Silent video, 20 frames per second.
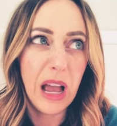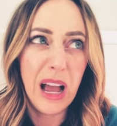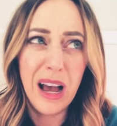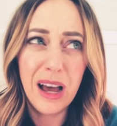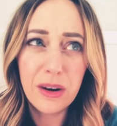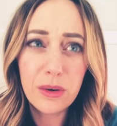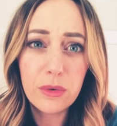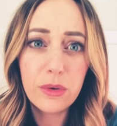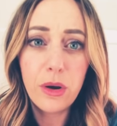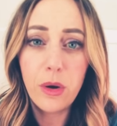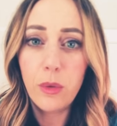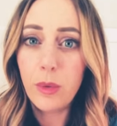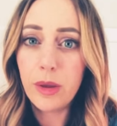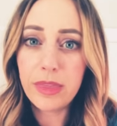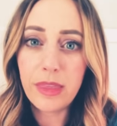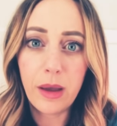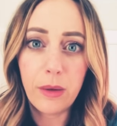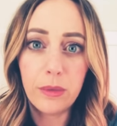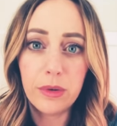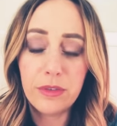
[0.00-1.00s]
I don't know what
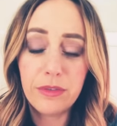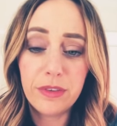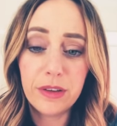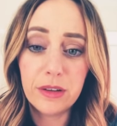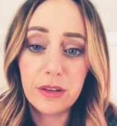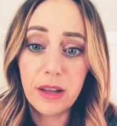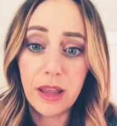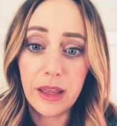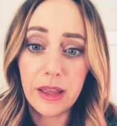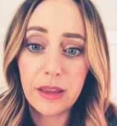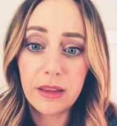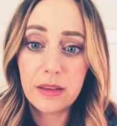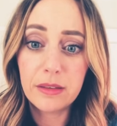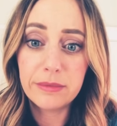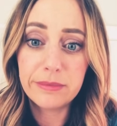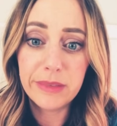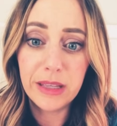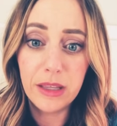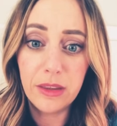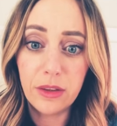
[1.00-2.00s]
that would feel like
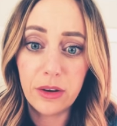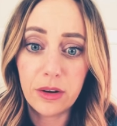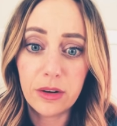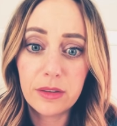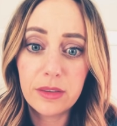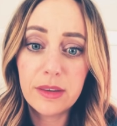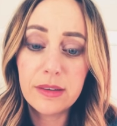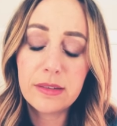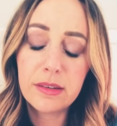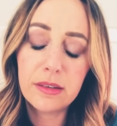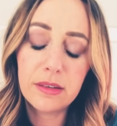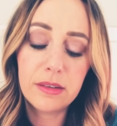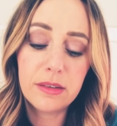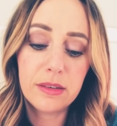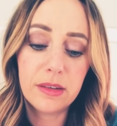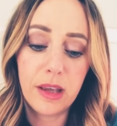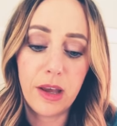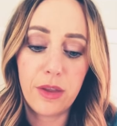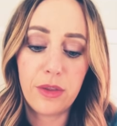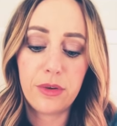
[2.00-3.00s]
either. This is
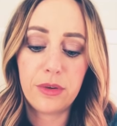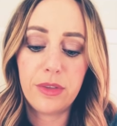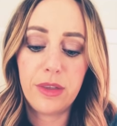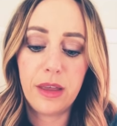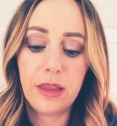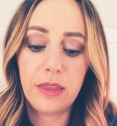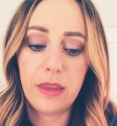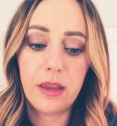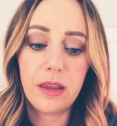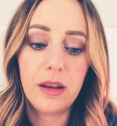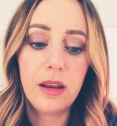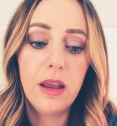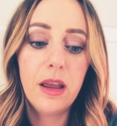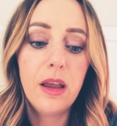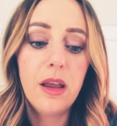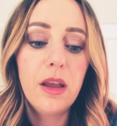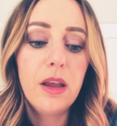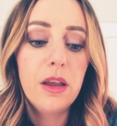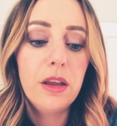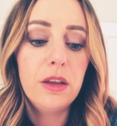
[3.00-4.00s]
the other thing that,
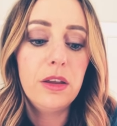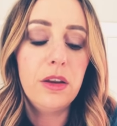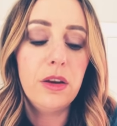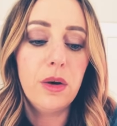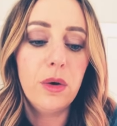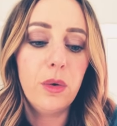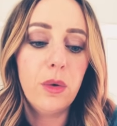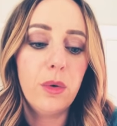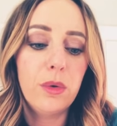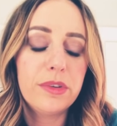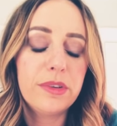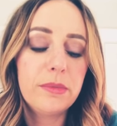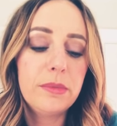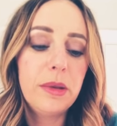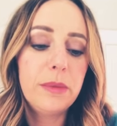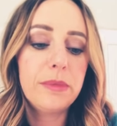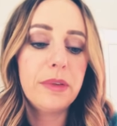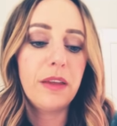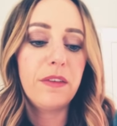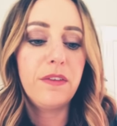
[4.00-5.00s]
you know,
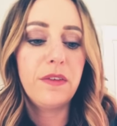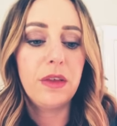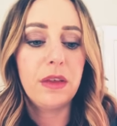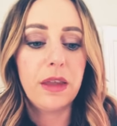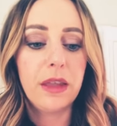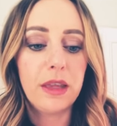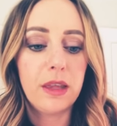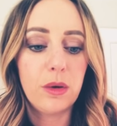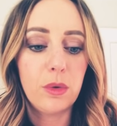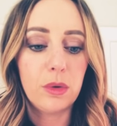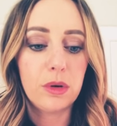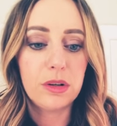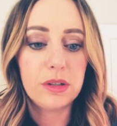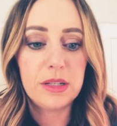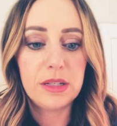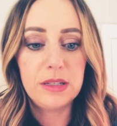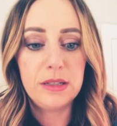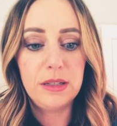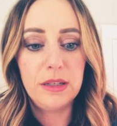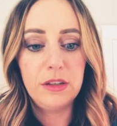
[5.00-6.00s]
sometimes I feel like in order
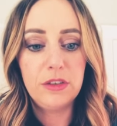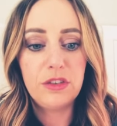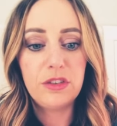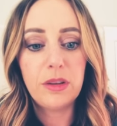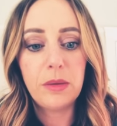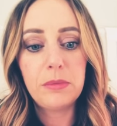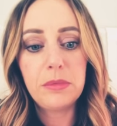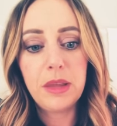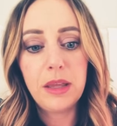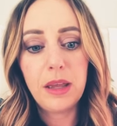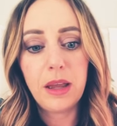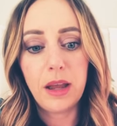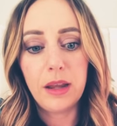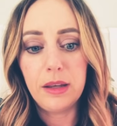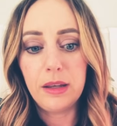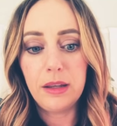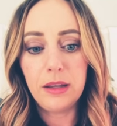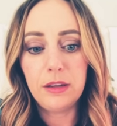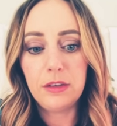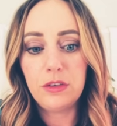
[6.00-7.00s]
to teach something, I
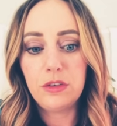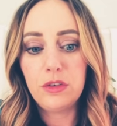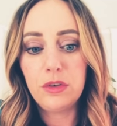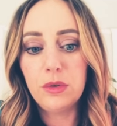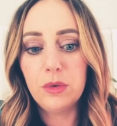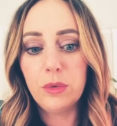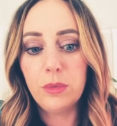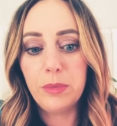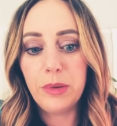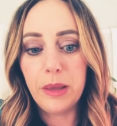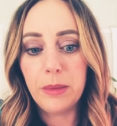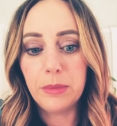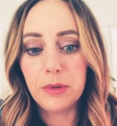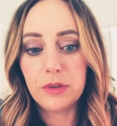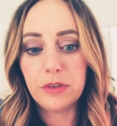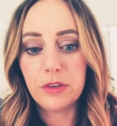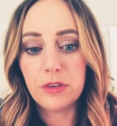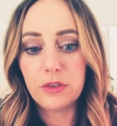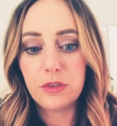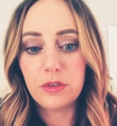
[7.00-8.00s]
need to be able
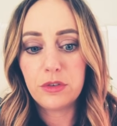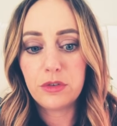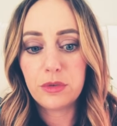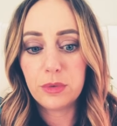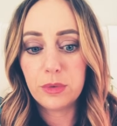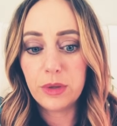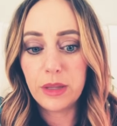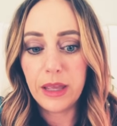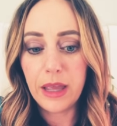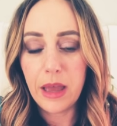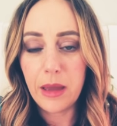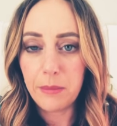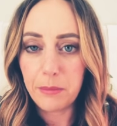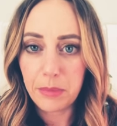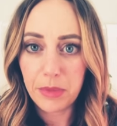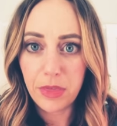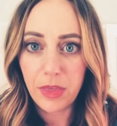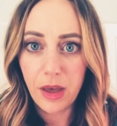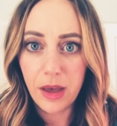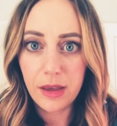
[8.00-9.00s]
to truly
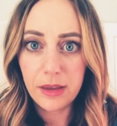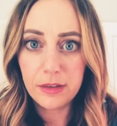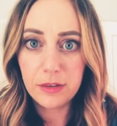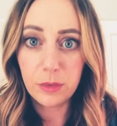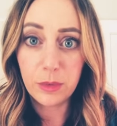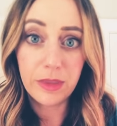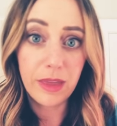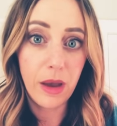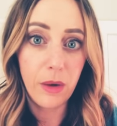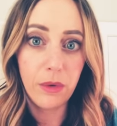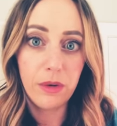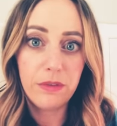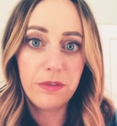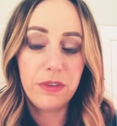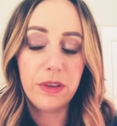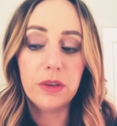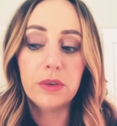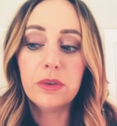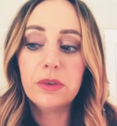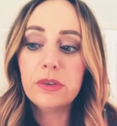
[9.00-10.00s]
empathize with how it
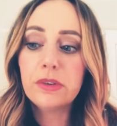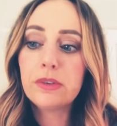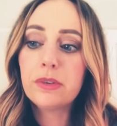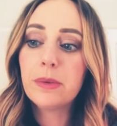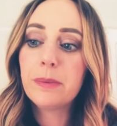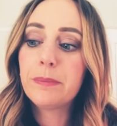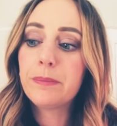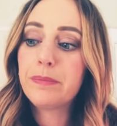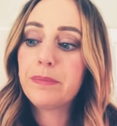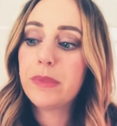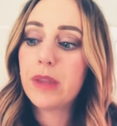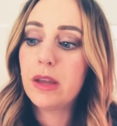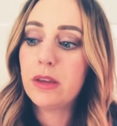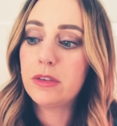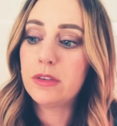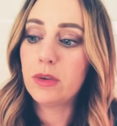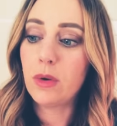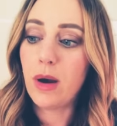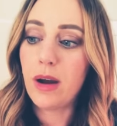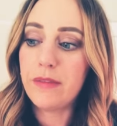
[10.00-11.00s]
feels.
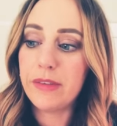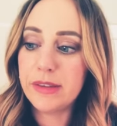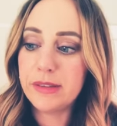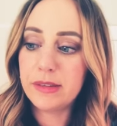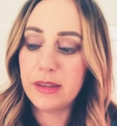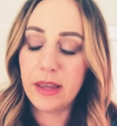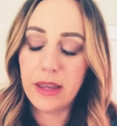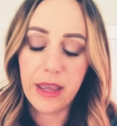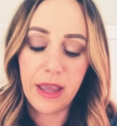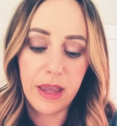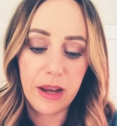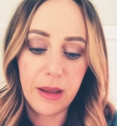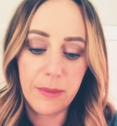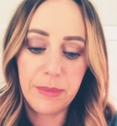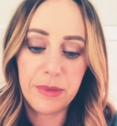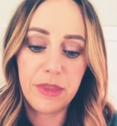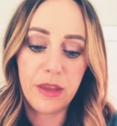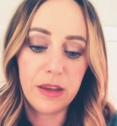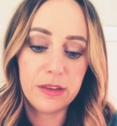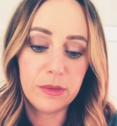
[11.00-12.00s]
So obviously, I can't
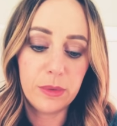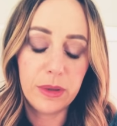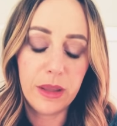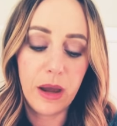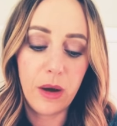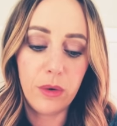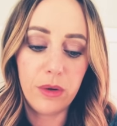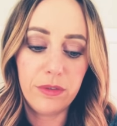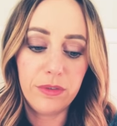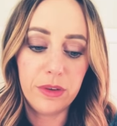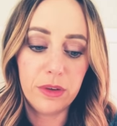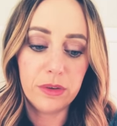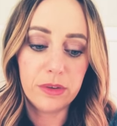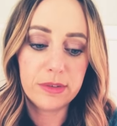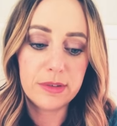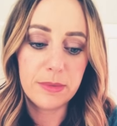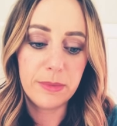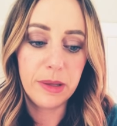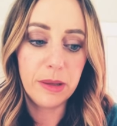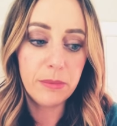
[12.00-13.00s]
empathize with how it feels
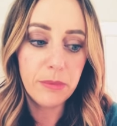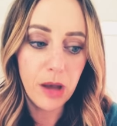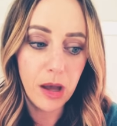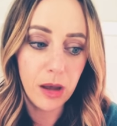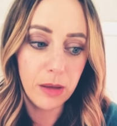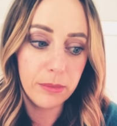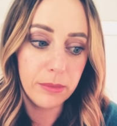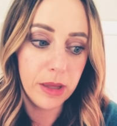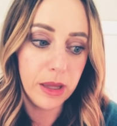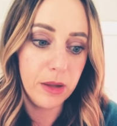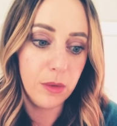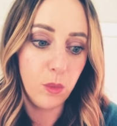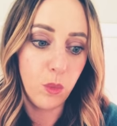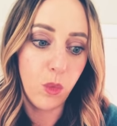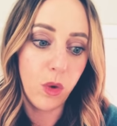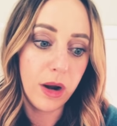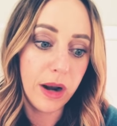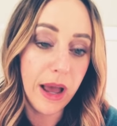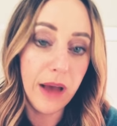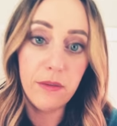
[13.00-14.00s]
to be a mom and
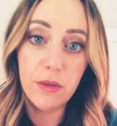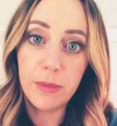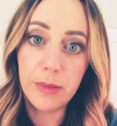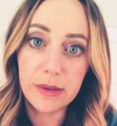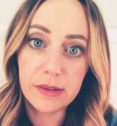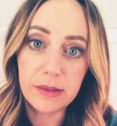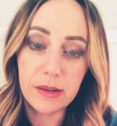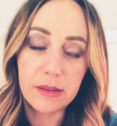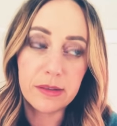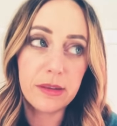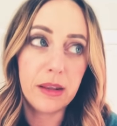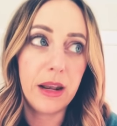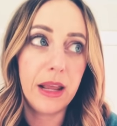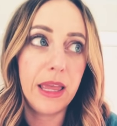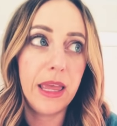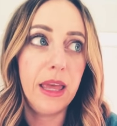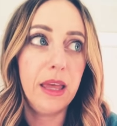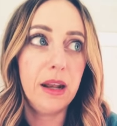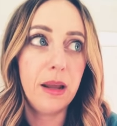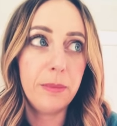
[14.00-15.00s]
want to have a business. And I
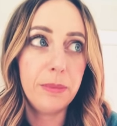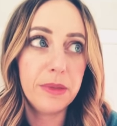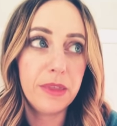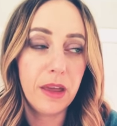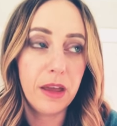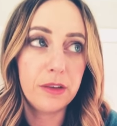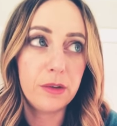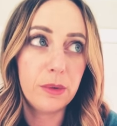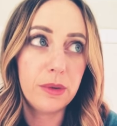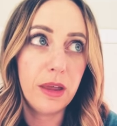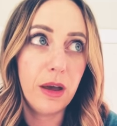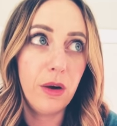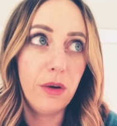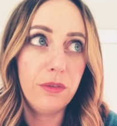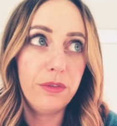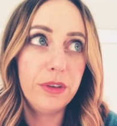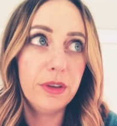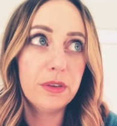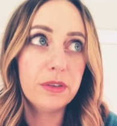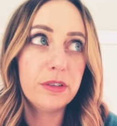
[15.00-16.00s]
can't empathize with how
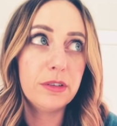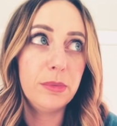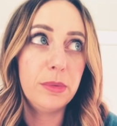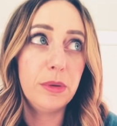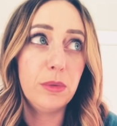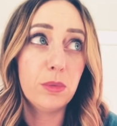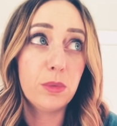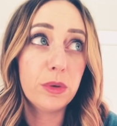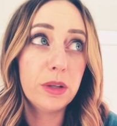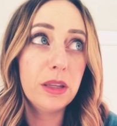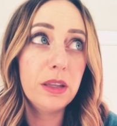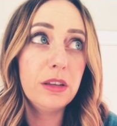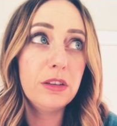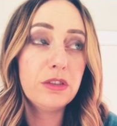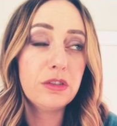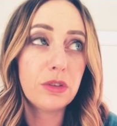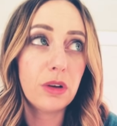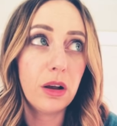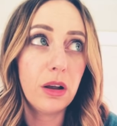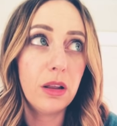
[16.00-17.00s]
it feels to be really
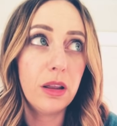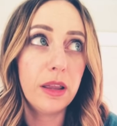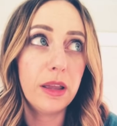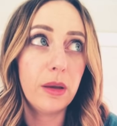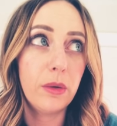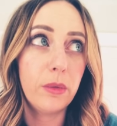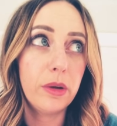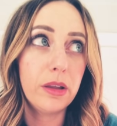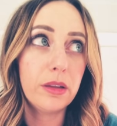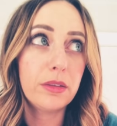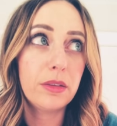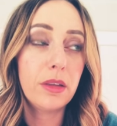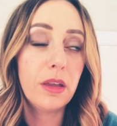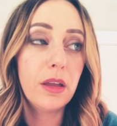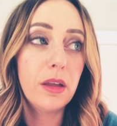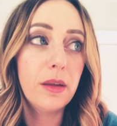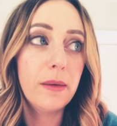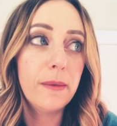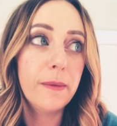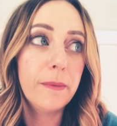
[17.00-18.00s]
struggling with
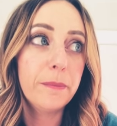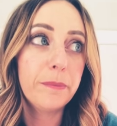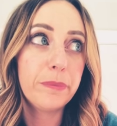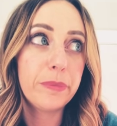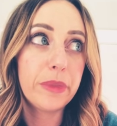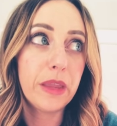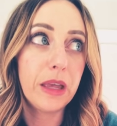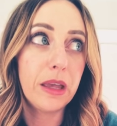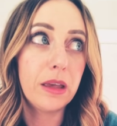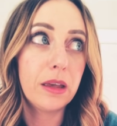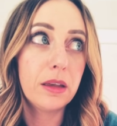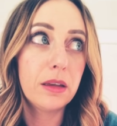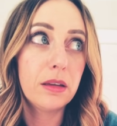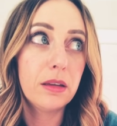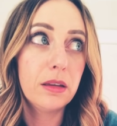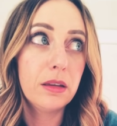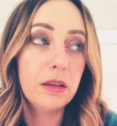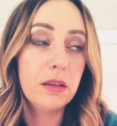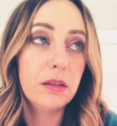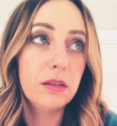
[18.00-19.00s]
like
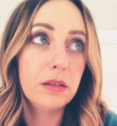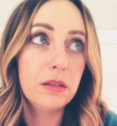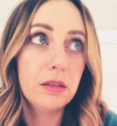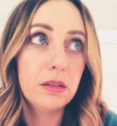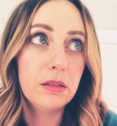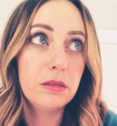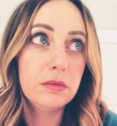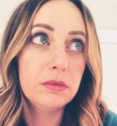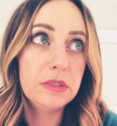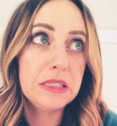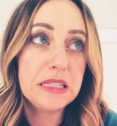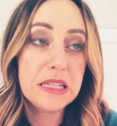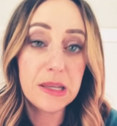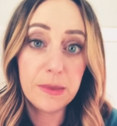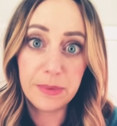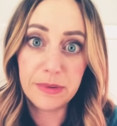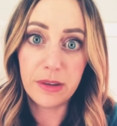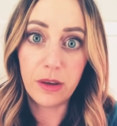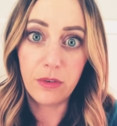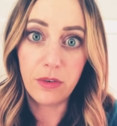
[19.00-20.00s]

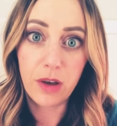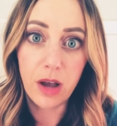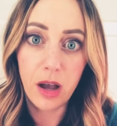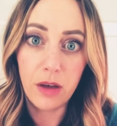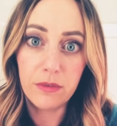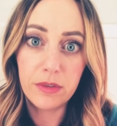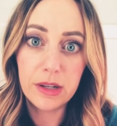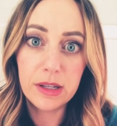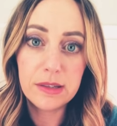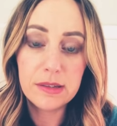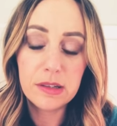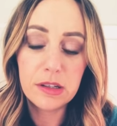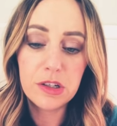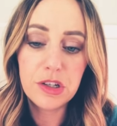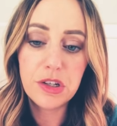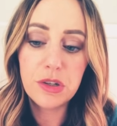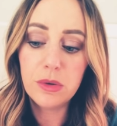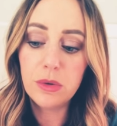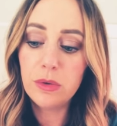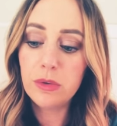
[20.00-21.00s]
deep self confidence
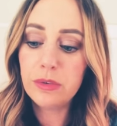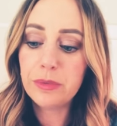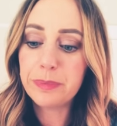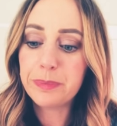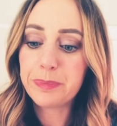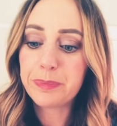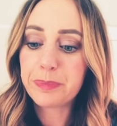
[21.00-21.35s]
issues.